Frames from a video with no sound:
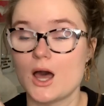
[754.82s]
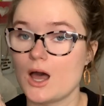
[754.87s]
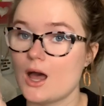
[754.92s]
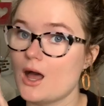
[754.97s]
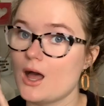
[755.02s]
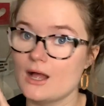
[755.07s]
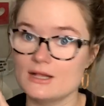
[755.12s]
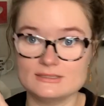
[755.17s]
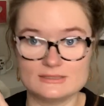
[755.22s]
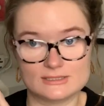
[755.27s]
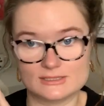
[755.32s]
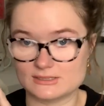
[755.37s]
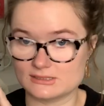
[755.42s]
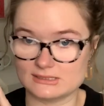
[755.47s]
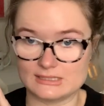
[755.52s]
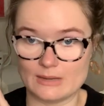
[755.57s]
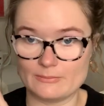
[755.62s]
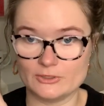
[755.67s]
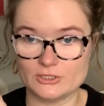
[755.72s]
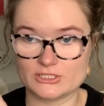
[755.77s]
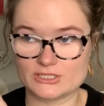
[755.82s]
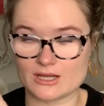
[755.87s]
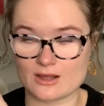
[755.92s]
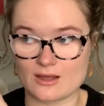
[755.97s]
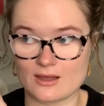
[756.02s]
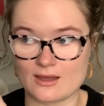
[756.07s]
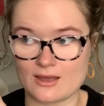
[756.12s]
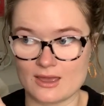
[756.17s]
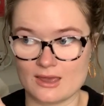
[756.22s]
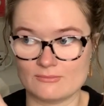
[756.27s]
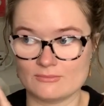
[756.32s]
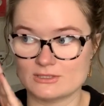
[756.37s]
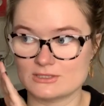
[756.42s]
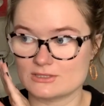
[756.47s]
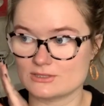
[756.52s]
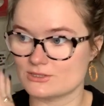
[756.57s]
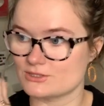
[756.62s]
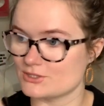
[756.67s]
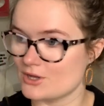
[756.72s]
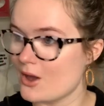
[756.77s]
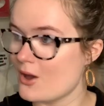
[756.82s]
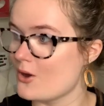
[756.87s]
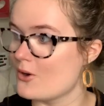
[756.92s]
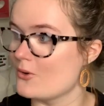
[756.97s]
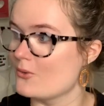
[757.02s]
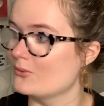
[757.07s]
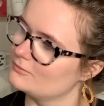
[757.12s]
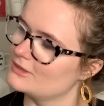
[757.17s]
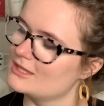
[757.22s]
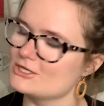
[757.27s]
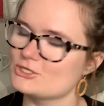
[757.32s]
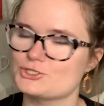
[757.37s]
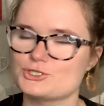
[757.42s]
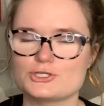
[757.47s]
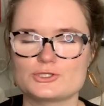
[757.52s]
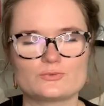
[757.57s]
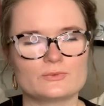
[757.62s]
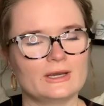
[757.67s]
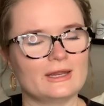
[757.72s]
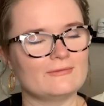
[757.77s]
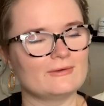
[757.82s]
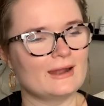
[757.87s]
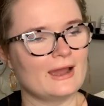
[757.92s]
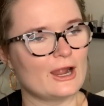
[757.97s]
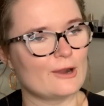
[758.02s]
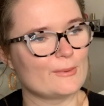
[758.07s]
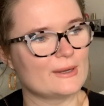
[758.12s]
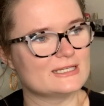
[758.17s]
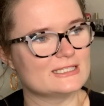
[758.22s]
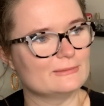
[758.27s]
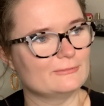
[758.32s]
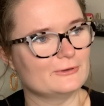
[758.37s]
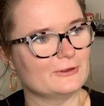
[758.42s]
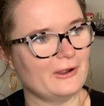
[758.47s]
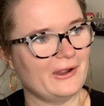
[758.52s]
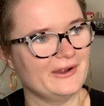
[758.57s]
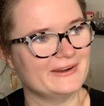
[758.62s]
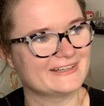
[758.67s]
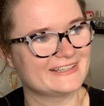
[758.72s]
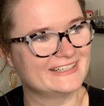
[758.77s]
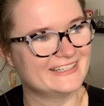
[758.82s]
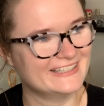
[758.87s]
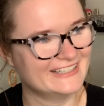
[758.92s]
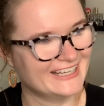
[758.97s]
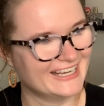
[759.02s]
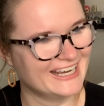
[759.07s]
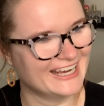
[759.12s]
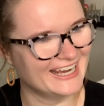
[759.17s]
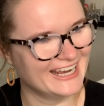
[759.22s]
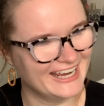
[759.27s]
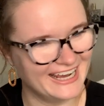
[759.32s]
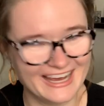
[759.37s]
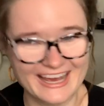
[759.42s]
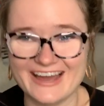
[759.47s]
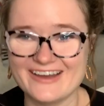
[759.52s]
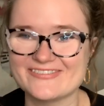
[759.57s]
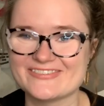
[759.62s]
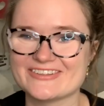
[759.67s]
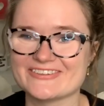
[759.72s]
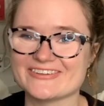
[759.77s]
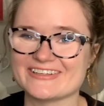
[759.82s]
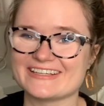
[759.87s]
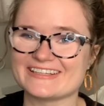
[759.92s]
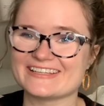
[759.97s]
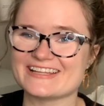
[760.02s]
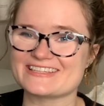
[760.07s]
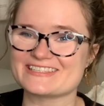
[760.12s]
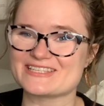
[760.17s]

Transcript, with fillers: on summertime, so this just won't even hire my T B R after reading that